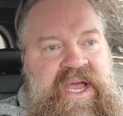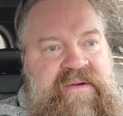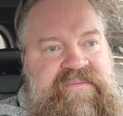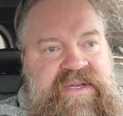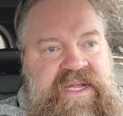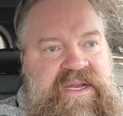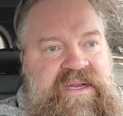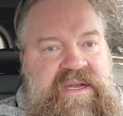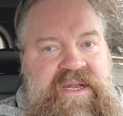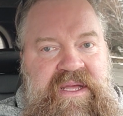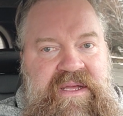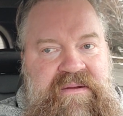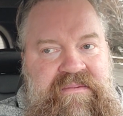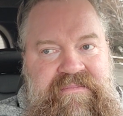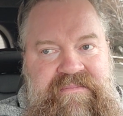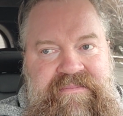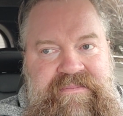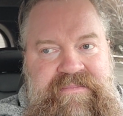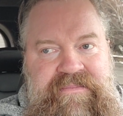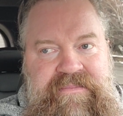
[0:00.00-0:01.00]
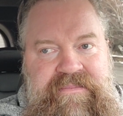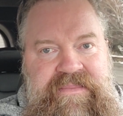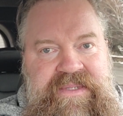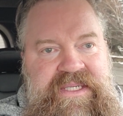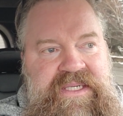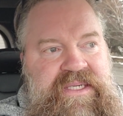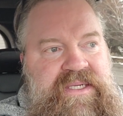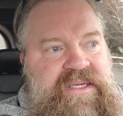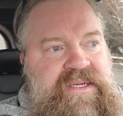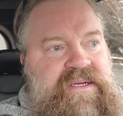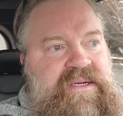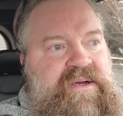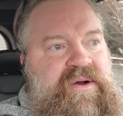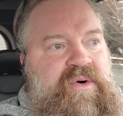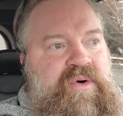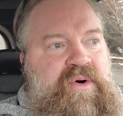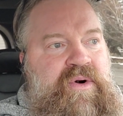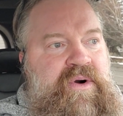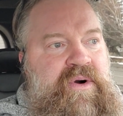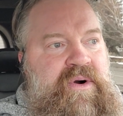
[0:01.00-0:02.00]
a half day today.
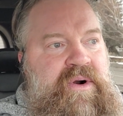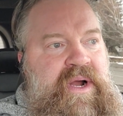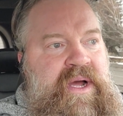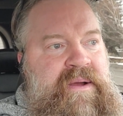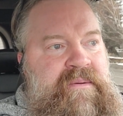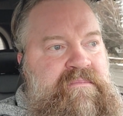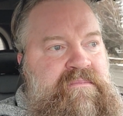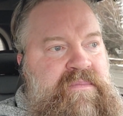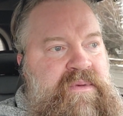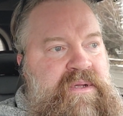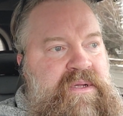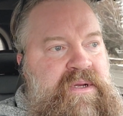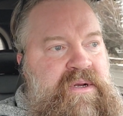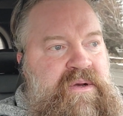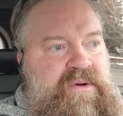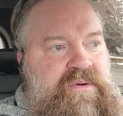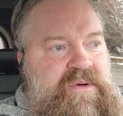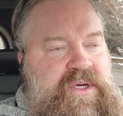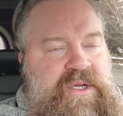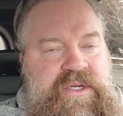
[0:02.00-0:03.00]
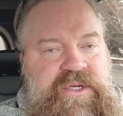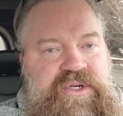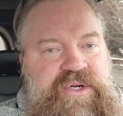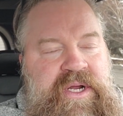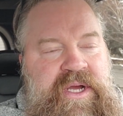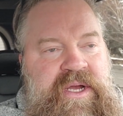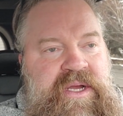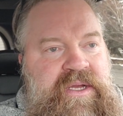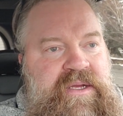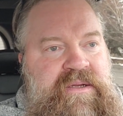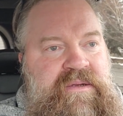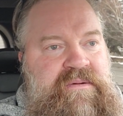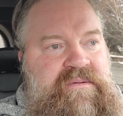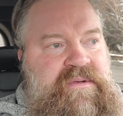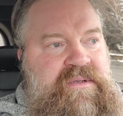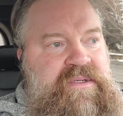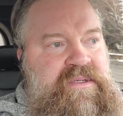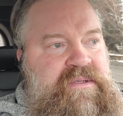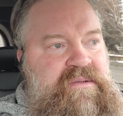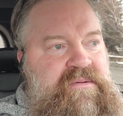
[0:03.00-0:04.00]
Or I'm, going to try and
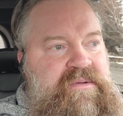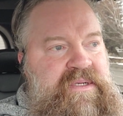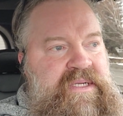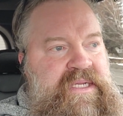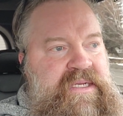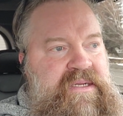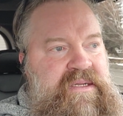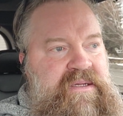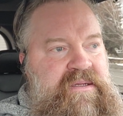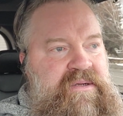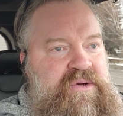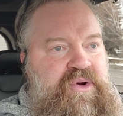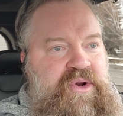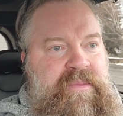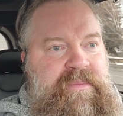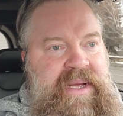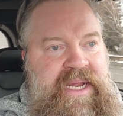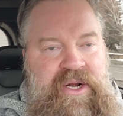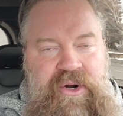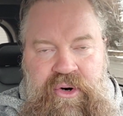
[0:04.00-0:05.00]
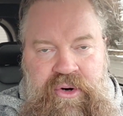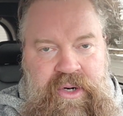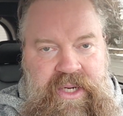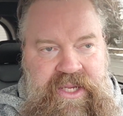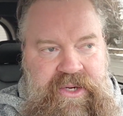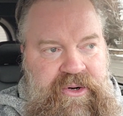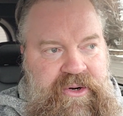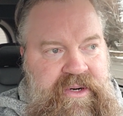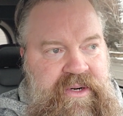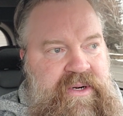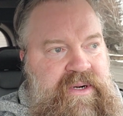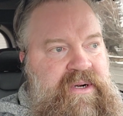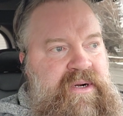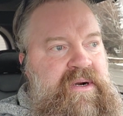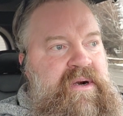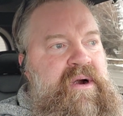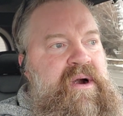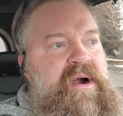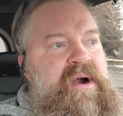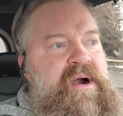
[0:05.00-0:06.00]
go to bed earlier.
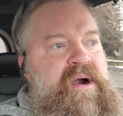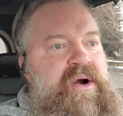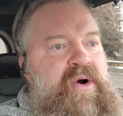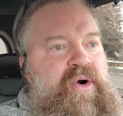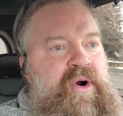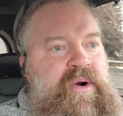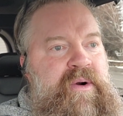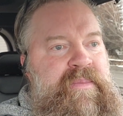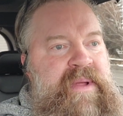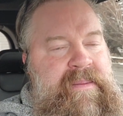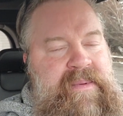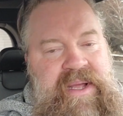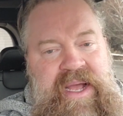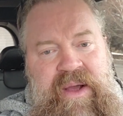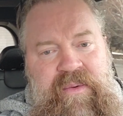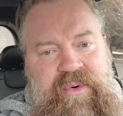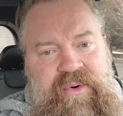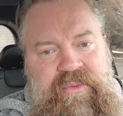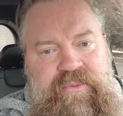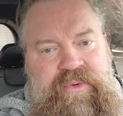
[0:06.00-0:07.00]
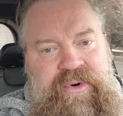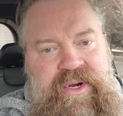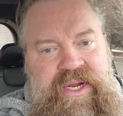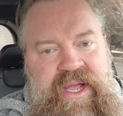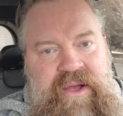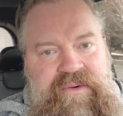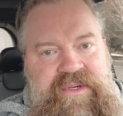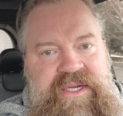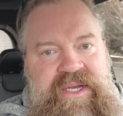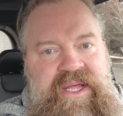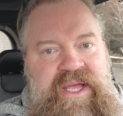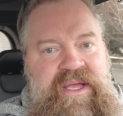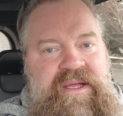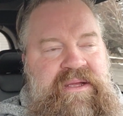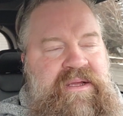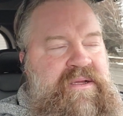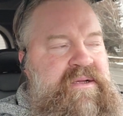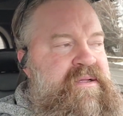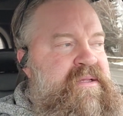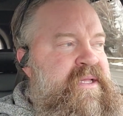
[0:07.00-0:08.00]
Or maybe I won't work out today.
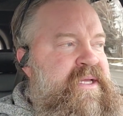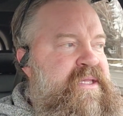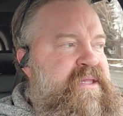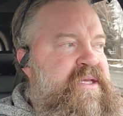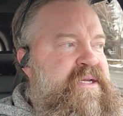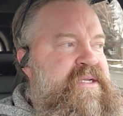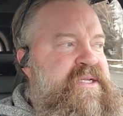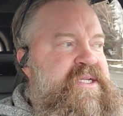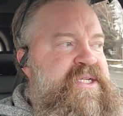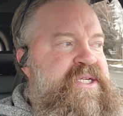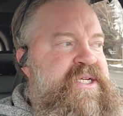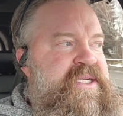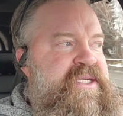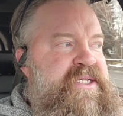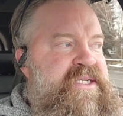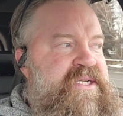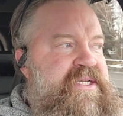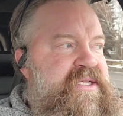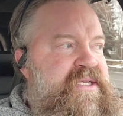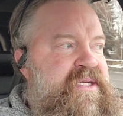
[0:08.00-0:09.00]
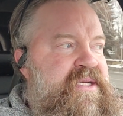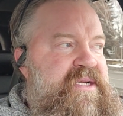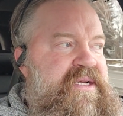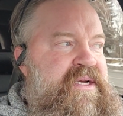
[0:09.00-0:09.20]
That's just,